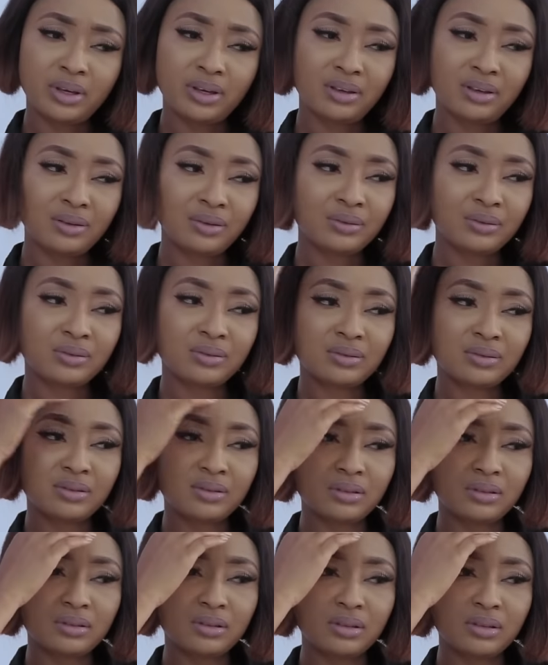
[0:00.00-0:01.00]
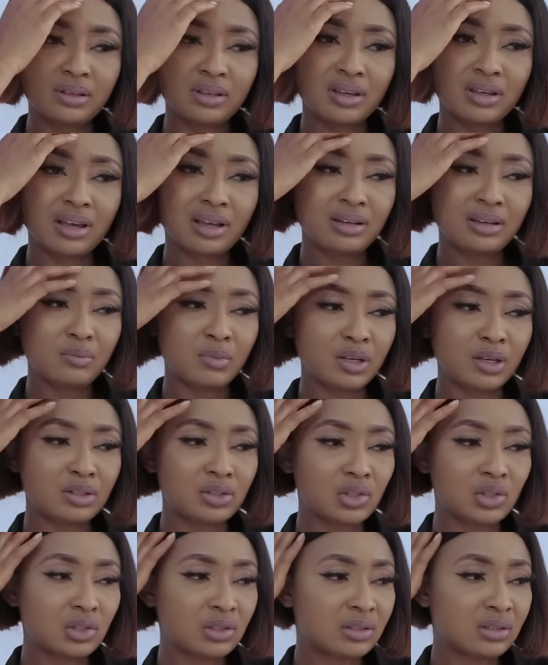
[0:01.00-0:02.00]
Well, Kelly
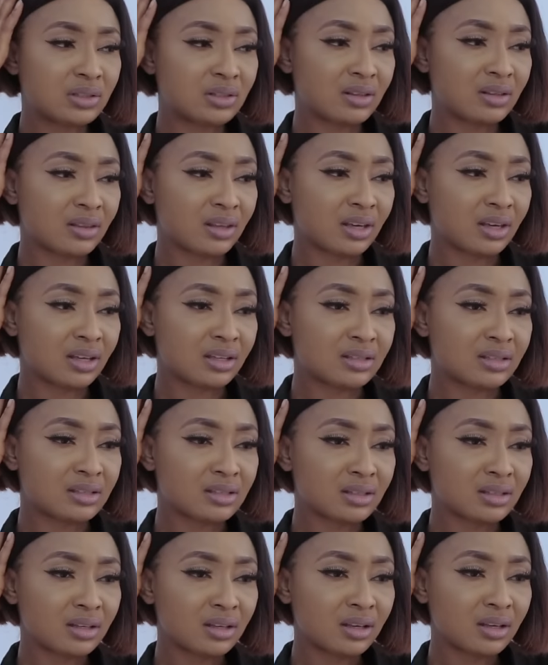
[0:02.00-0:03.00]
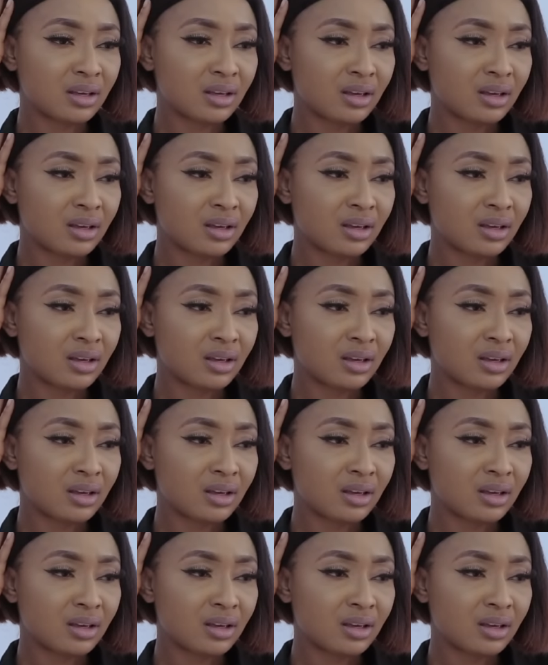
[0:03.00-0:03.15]
mentioned that